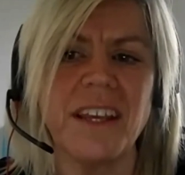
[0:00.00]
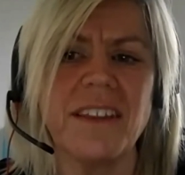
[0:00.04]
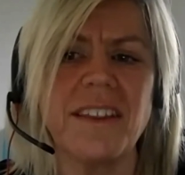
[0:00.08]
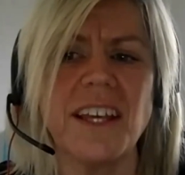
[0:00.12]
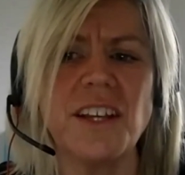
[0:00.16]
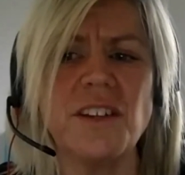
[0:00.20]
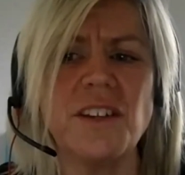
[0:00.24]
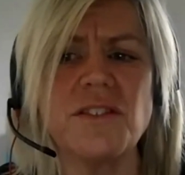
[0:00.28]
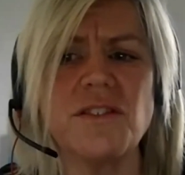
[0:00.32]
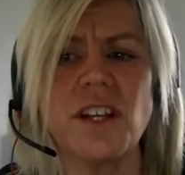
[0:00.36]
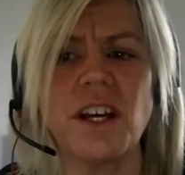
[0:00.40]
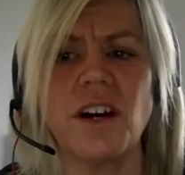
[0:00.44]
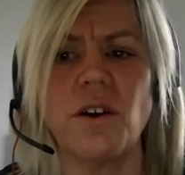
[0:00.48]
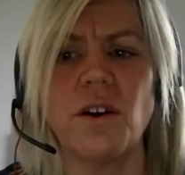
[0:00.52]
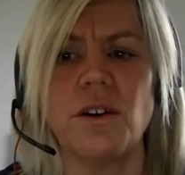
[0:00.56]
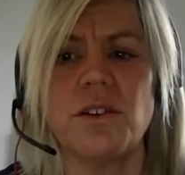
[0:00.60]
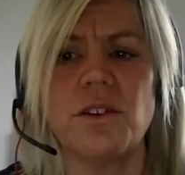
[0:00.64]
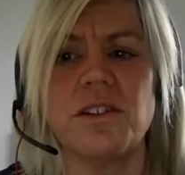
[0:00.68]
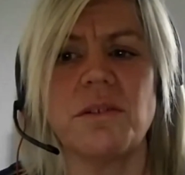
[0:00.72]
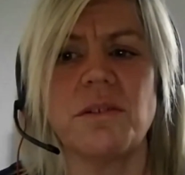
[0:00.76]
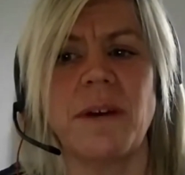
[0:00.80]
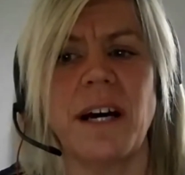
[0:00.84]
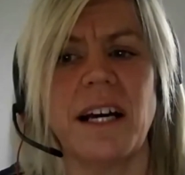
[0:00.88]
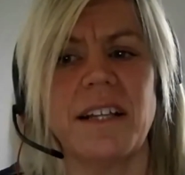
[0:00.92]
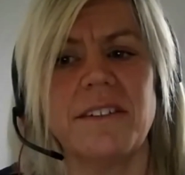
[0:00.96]
This
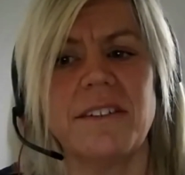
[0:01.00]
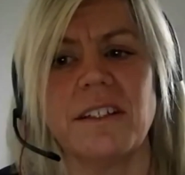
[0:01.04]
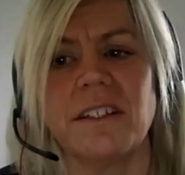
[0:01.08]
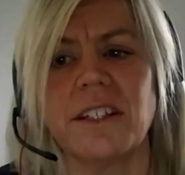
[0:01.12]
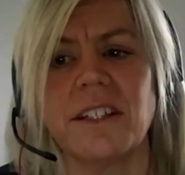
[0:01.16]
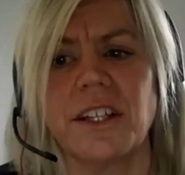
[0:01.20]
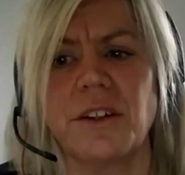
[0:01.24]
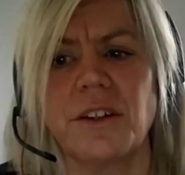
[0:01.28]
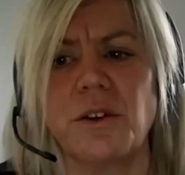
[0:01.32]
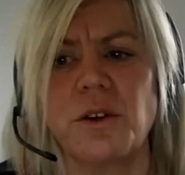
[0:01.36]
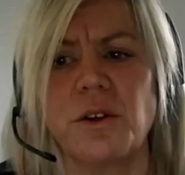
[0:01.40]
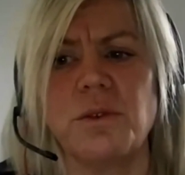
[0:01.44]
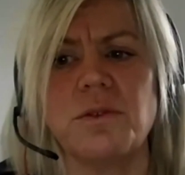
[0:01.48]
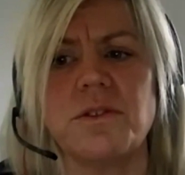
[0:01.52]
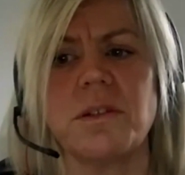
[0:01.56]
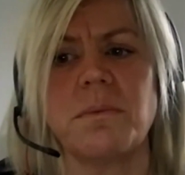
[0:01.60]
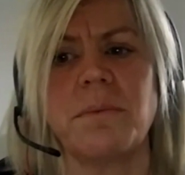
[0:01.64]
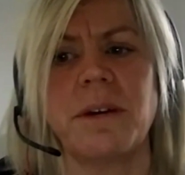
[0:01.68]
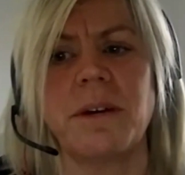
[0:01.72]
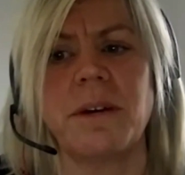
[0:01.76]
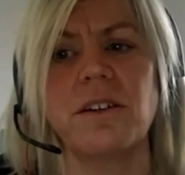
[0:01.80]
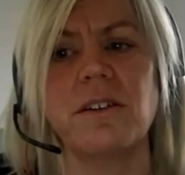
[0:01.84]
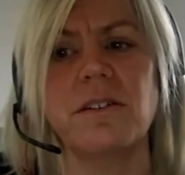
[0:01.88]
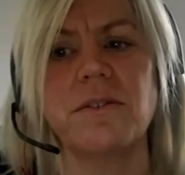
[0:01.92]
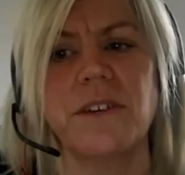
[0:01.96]
automatically rules them
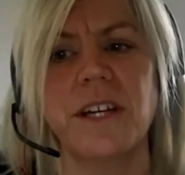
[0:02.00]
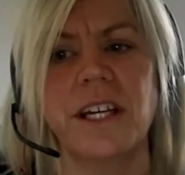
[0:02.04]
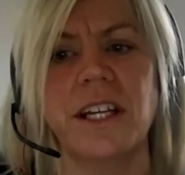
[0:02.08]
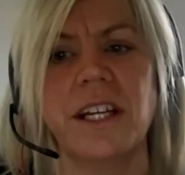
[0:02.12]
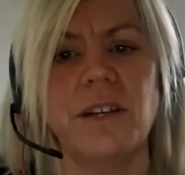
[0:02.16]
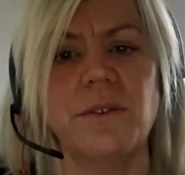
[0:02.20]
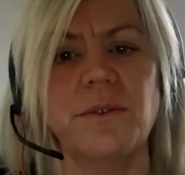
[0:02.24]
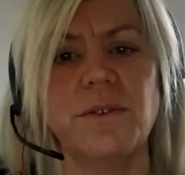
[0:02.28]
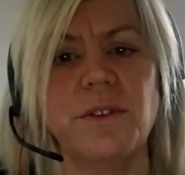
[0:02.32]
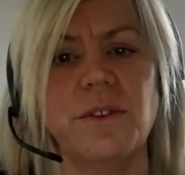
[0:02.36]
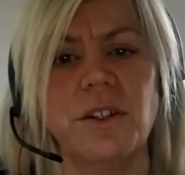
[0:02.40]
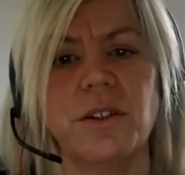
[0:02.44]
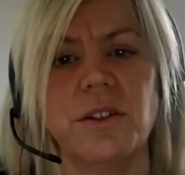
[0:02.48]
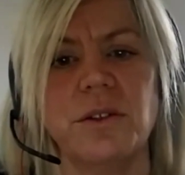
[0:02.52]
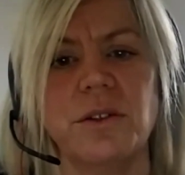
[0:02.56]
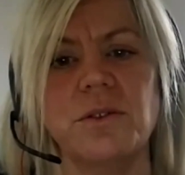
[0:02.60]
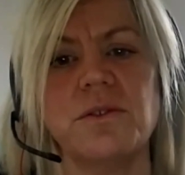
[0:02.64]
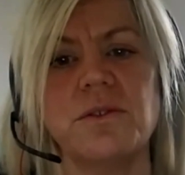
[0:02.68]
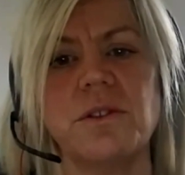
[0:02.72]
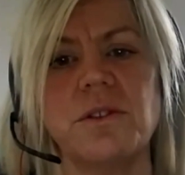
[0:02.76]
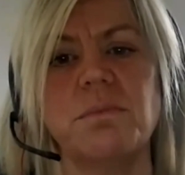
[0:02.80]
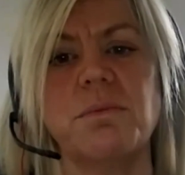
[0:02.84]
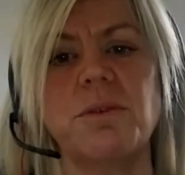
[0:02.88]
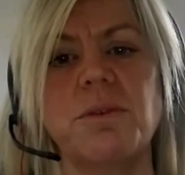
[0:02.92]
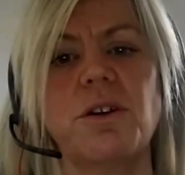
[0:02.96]
out of any funeral
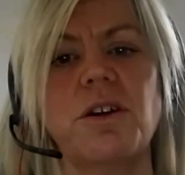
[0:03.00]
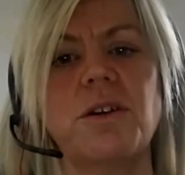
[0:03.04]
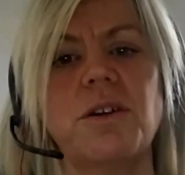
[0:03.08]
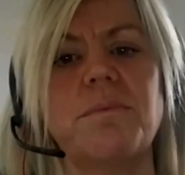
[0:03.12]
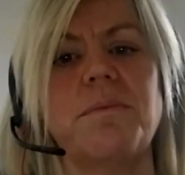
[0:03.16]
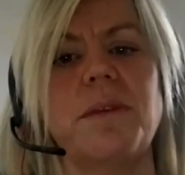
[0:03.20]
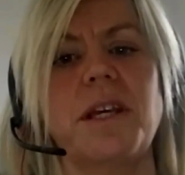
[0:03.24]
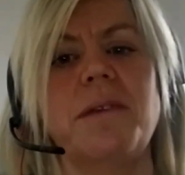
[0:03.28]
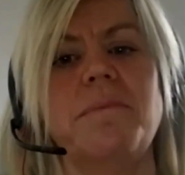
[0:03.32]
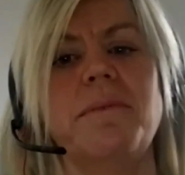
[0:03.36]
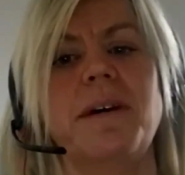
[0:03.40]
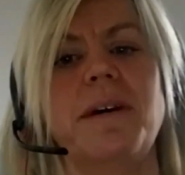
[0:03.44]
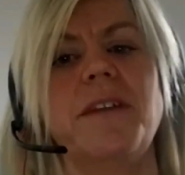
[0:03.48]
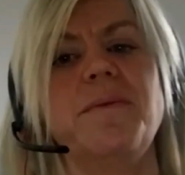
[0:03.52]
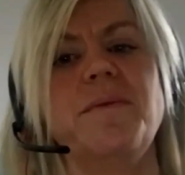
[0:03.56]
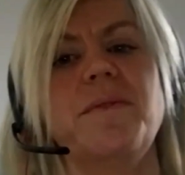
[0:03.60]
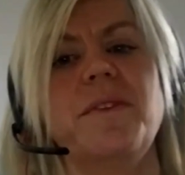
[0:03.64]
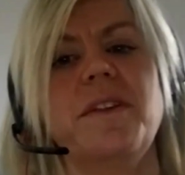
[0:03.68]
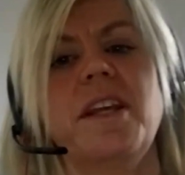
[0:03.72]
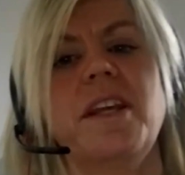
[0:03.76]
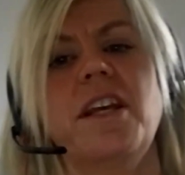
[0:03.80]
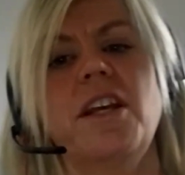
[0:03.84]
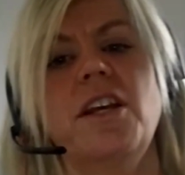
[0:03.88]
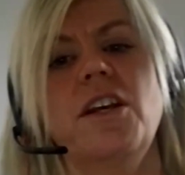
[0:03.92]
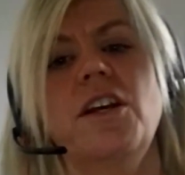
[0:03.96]
support payment.
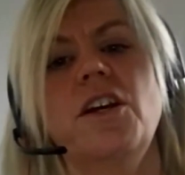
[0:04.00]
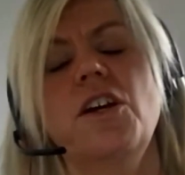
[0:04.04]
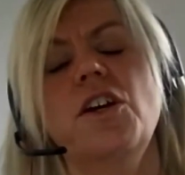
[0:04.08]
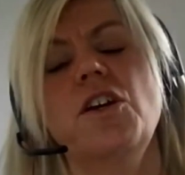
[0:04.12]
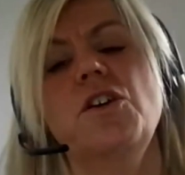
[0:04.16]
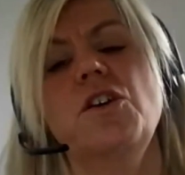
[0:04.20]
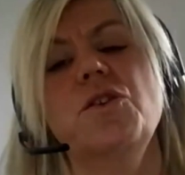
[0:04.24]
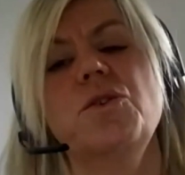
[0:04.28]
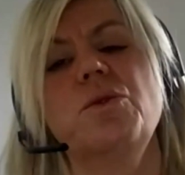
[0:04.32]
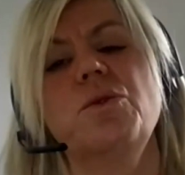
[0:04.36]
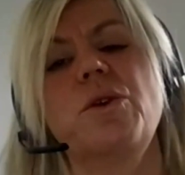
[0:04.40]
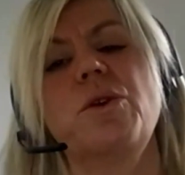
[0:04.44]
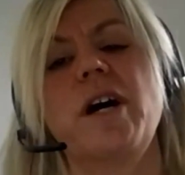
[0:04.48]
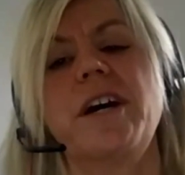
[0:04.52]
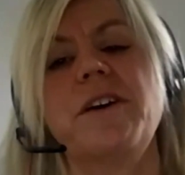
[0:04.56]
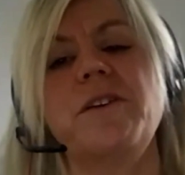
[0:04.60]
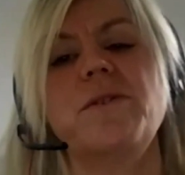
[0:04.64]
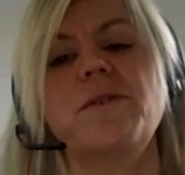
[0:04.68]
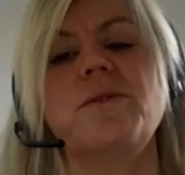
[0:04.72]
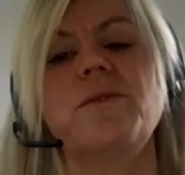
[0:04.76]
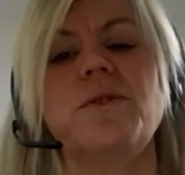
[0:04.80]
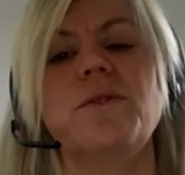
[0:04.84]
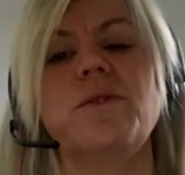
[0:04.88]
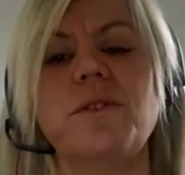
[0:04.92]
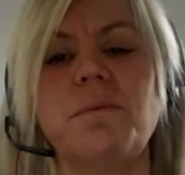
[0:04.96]
So how
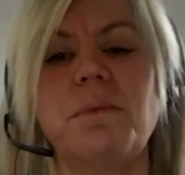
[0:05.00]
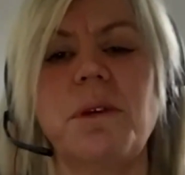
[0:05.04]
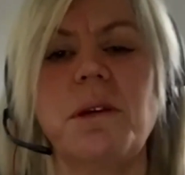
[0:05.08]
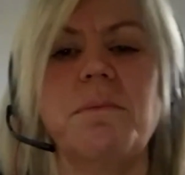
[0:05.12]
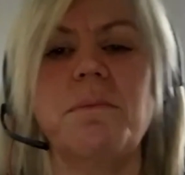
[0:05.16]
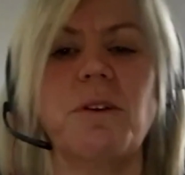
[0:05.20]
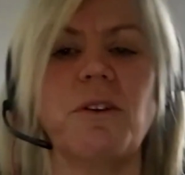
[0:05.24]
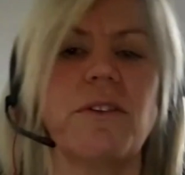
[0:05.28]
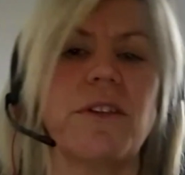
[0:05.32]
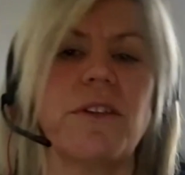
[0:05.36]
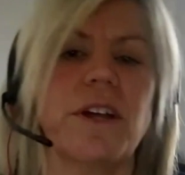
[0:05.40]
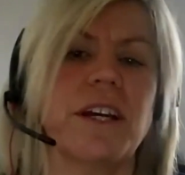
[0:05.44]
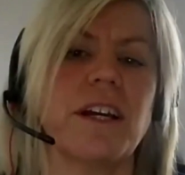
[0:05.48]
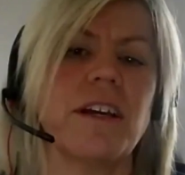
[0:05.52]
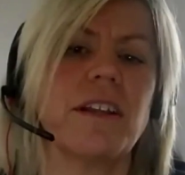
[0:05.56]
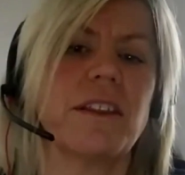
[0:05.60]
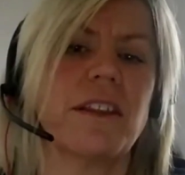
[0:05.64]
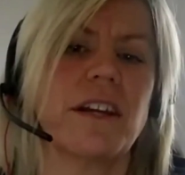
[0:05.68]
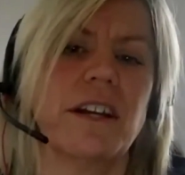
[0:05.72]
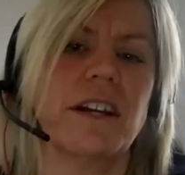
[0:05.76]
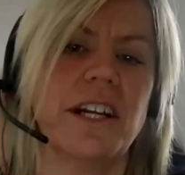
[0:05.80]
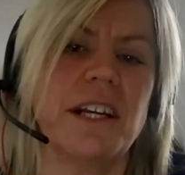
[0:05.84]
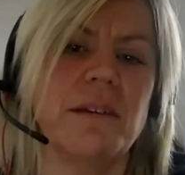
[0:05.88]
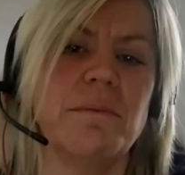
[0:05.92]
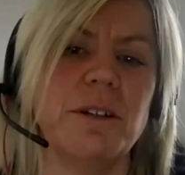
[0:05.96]
do people think
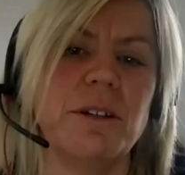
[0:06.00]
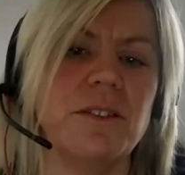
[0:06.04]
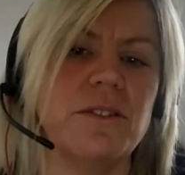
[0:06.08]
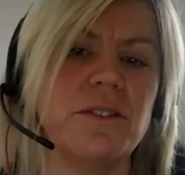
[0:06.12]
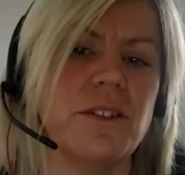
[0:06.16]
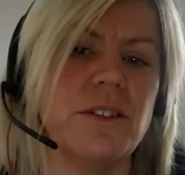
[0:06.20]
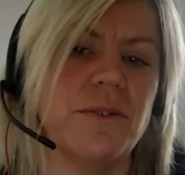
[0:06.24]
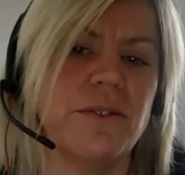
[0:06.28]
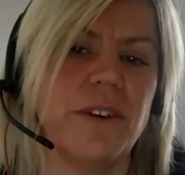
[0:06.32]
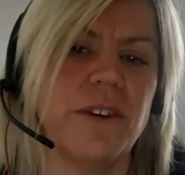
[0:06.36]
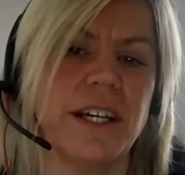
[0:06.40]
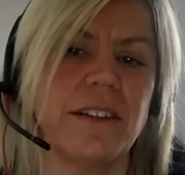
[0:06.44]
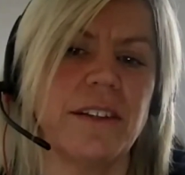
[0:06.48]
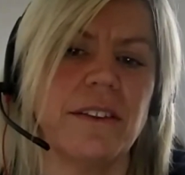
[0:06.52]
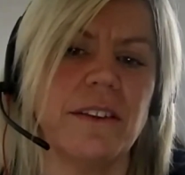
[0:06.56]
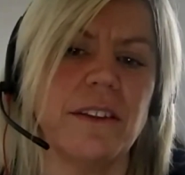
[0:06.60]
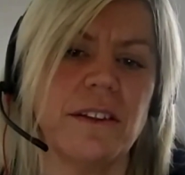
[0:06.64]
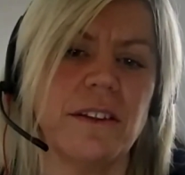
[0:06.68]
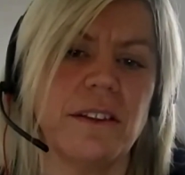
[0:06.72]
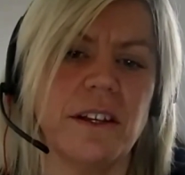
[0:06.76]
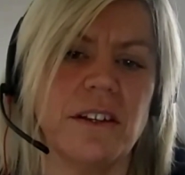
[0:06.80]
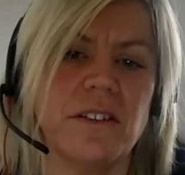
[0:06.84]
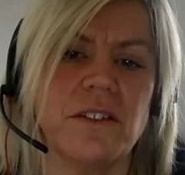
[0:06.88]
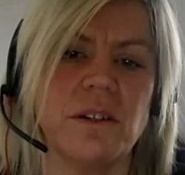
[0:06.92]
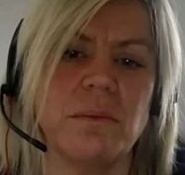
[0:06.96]
they're able to find
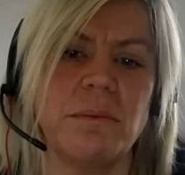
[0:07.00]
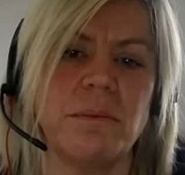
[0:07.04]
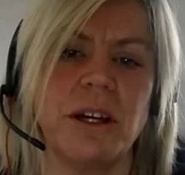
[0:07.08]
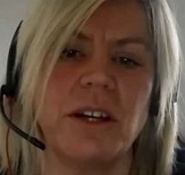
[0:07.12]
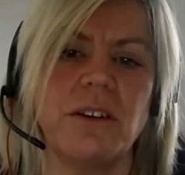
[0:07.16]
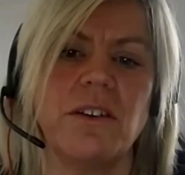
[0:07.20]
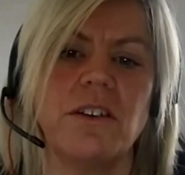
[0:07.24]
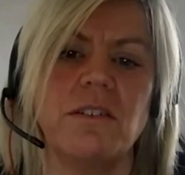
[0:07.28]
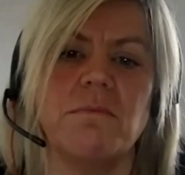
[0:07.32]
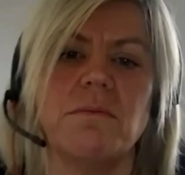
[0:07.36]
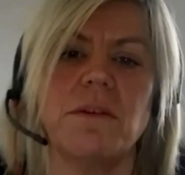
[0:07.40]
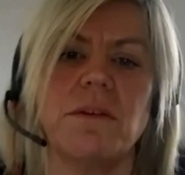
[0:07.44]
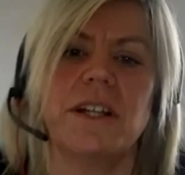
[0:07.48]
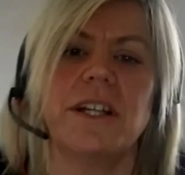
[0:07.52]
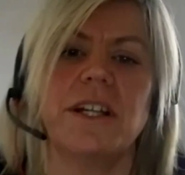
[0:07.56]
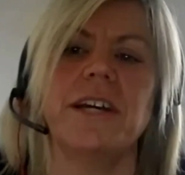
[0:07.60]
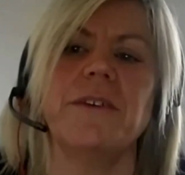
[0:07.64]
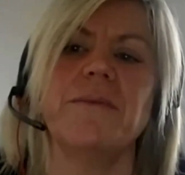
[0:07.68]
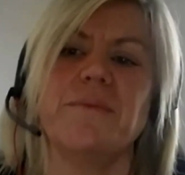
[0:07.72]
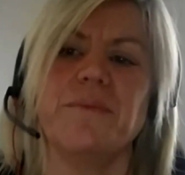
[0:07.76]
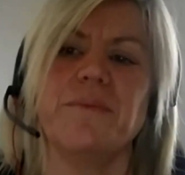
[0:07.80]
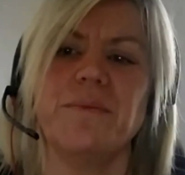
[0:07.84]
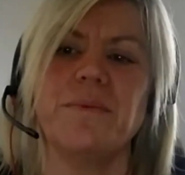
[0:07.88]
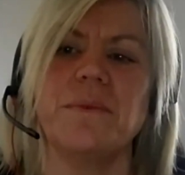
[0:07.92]
this amount of money?